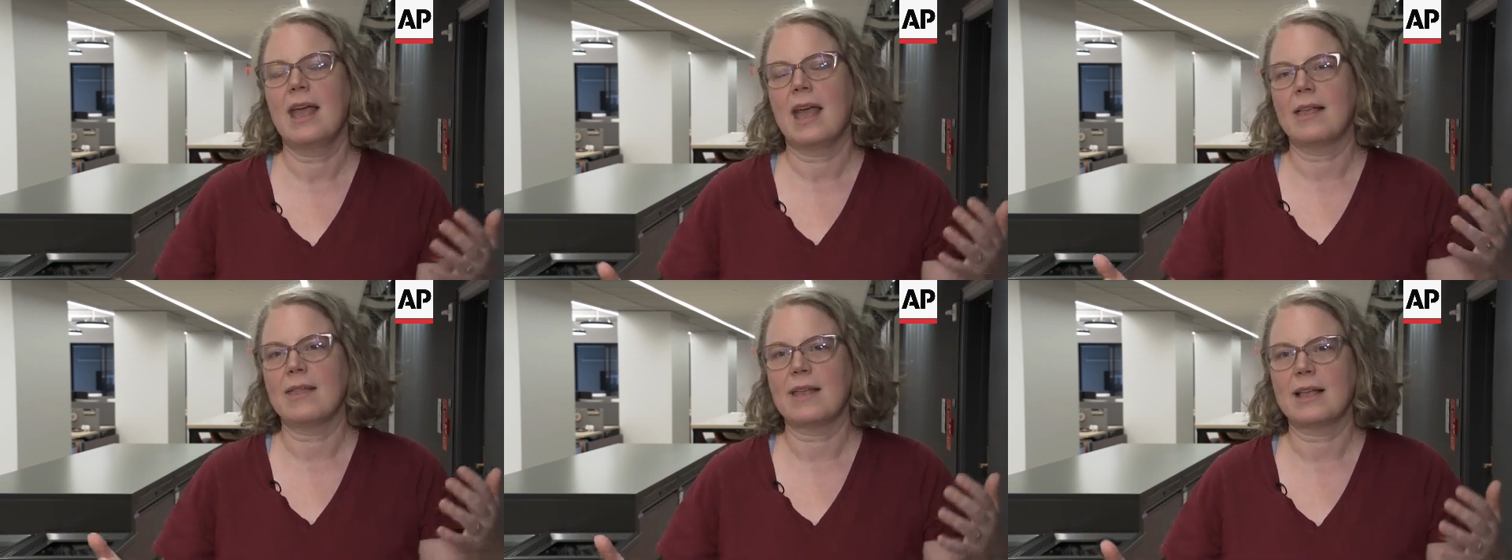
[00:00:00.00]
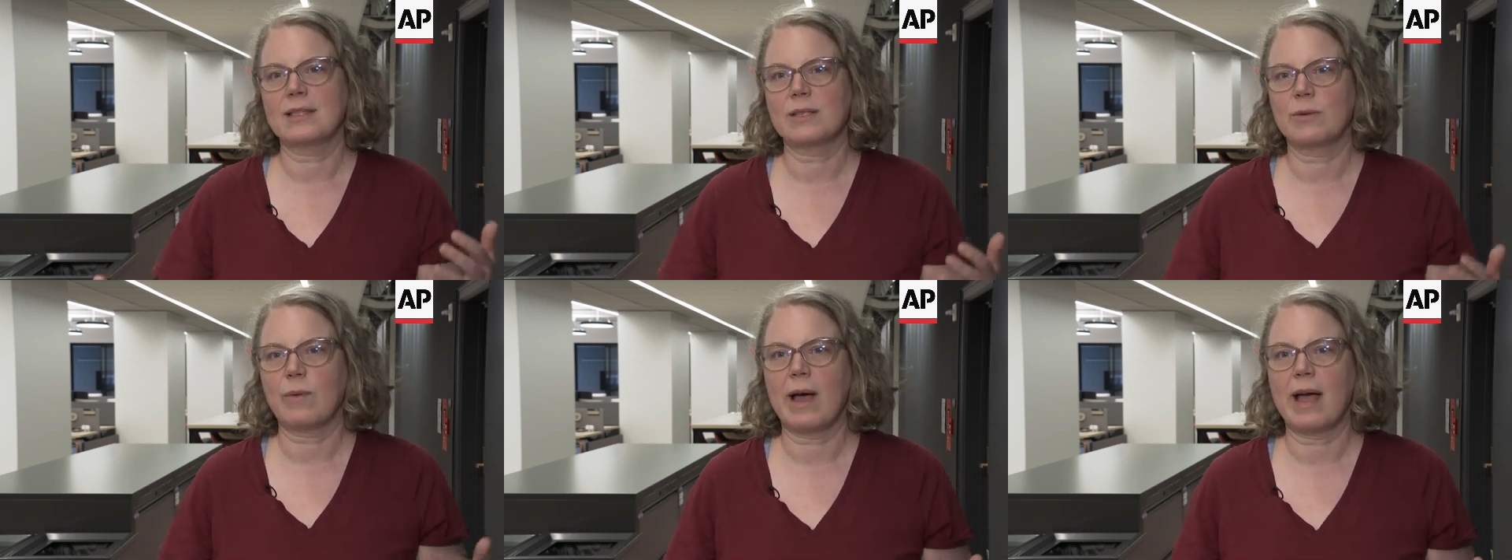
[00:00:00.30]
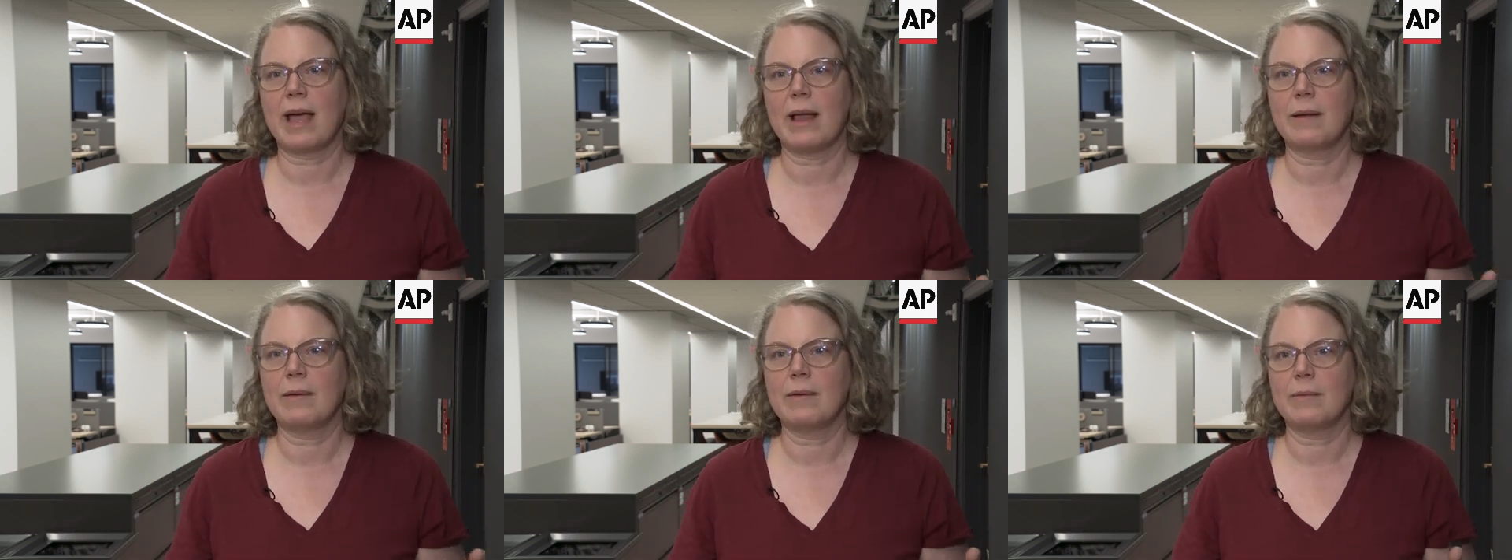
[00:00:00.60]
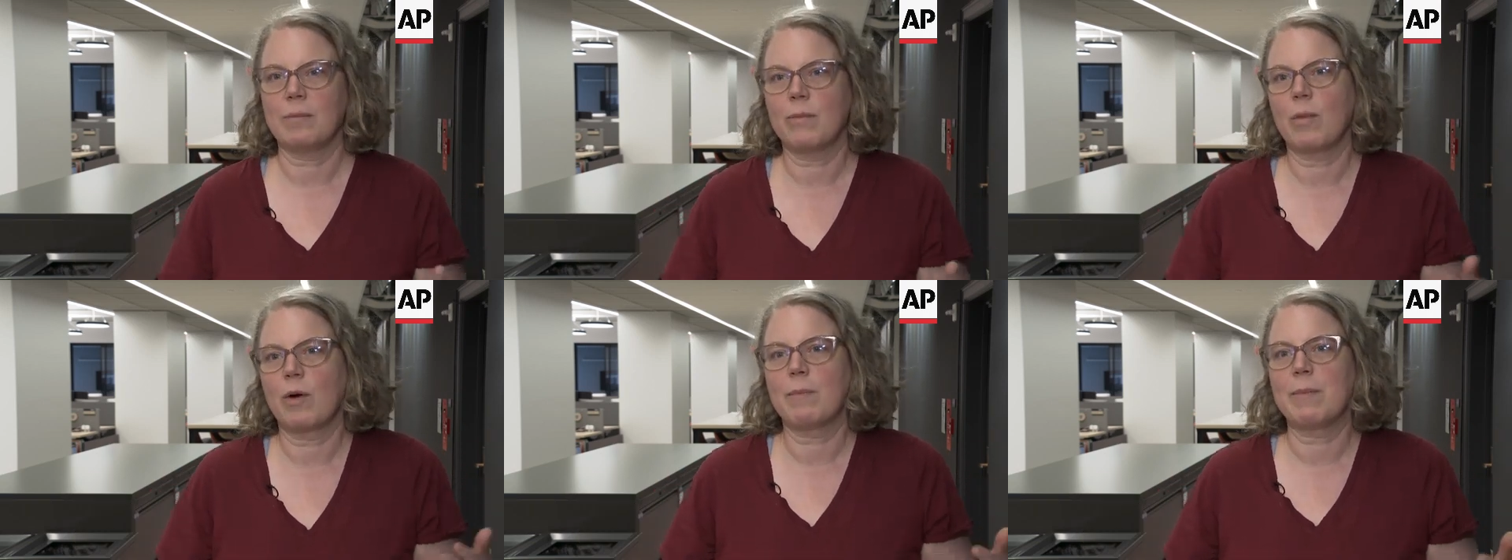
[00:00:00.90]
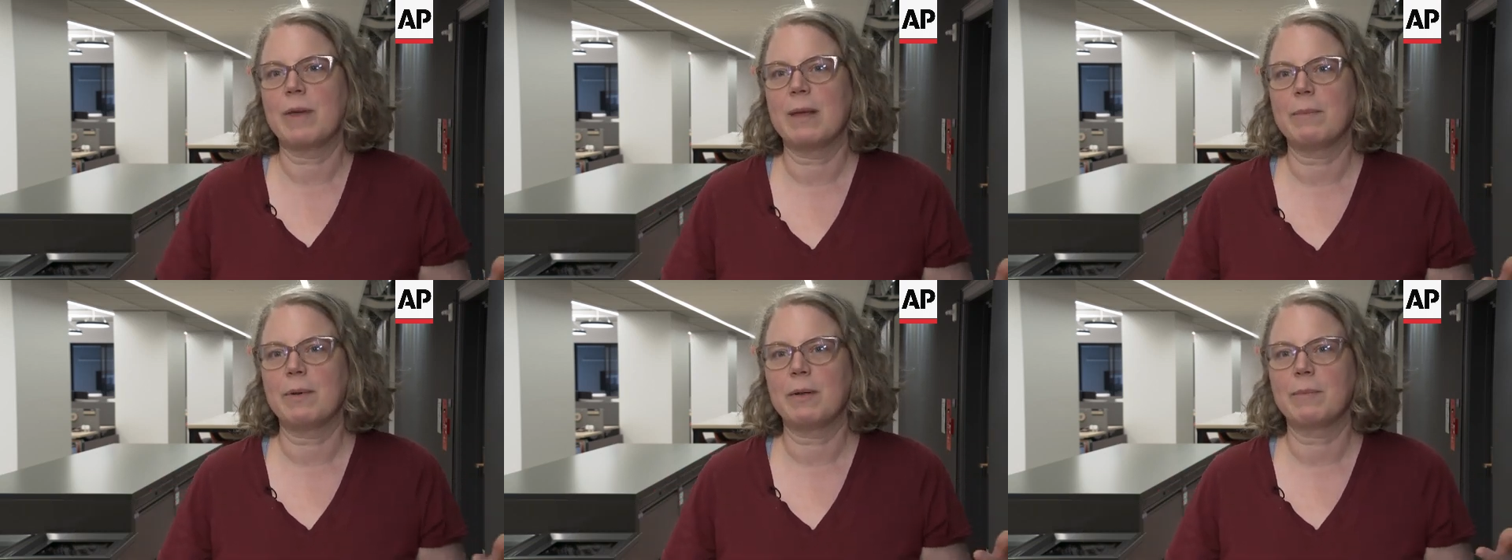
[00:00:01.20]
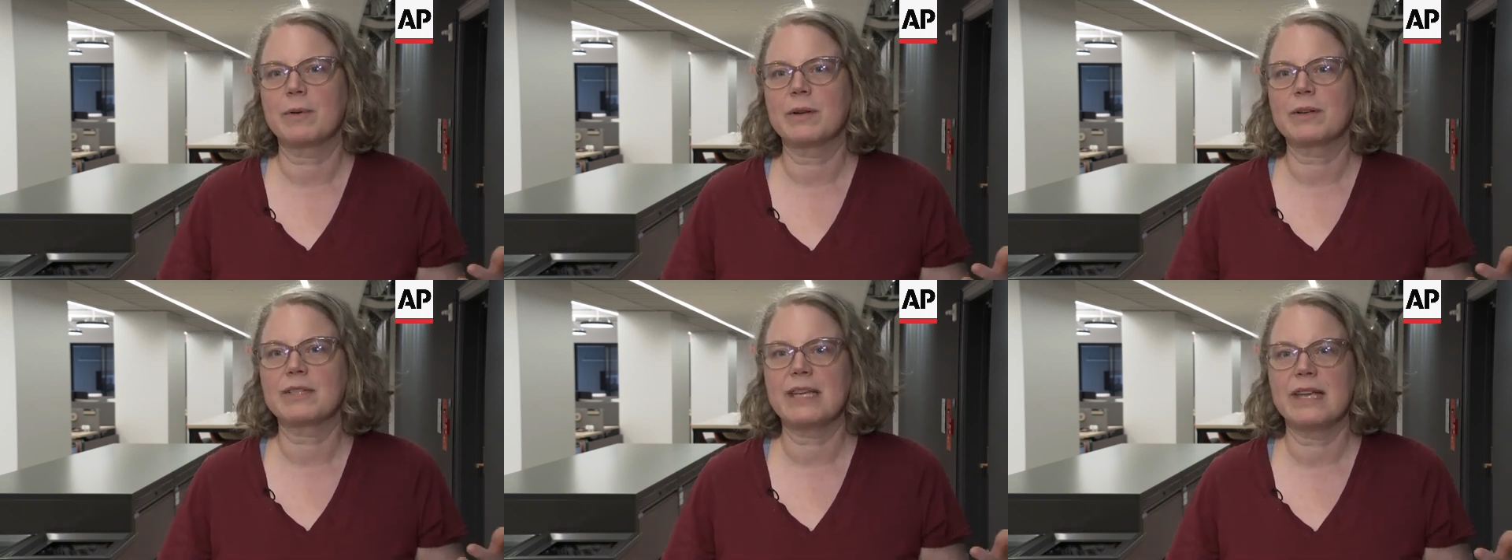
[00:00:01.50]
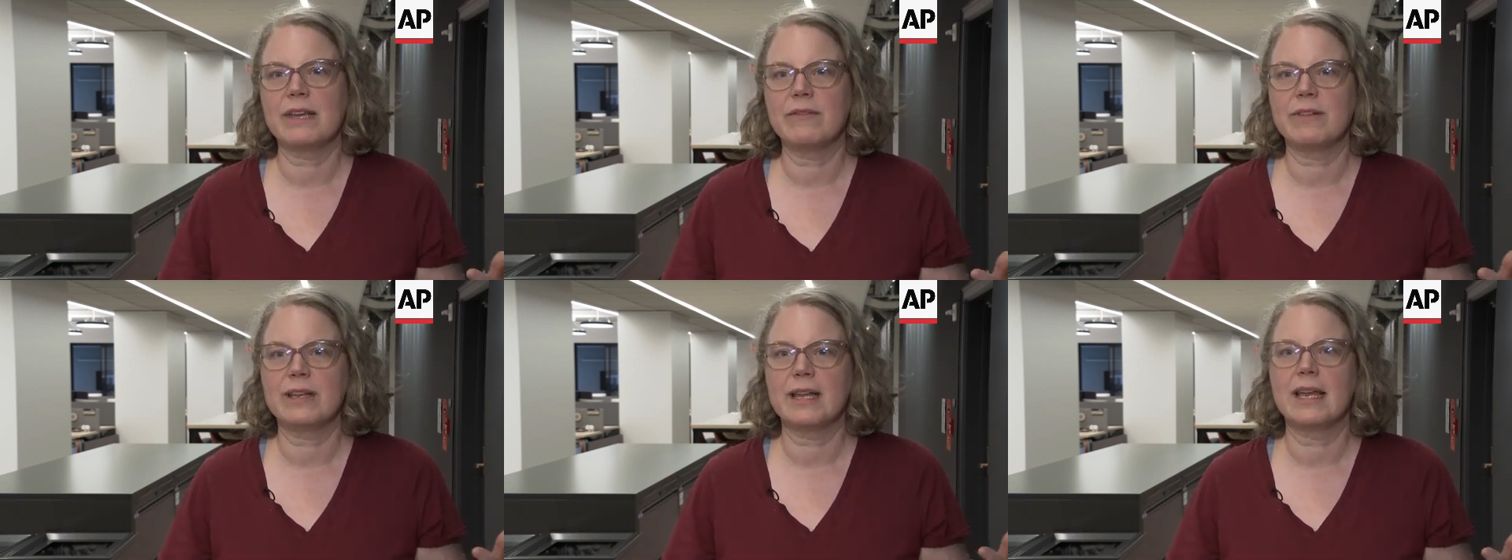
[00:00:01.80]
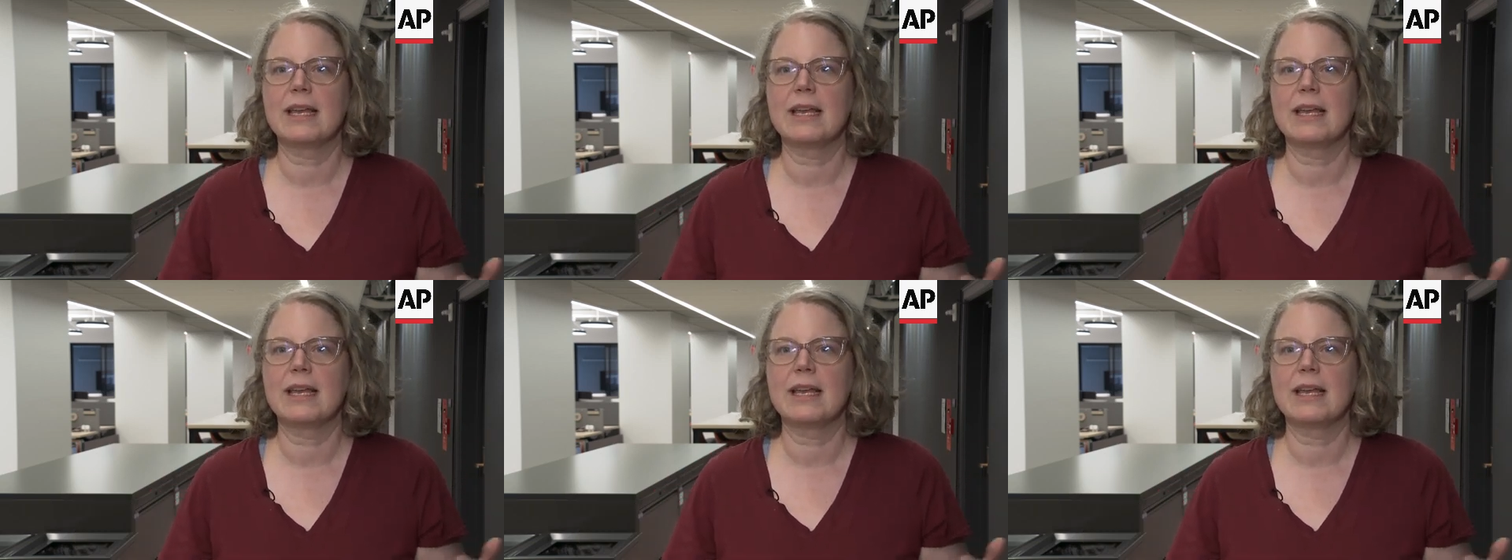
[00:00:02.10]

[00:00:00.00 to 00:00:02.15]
and that's why more people perceived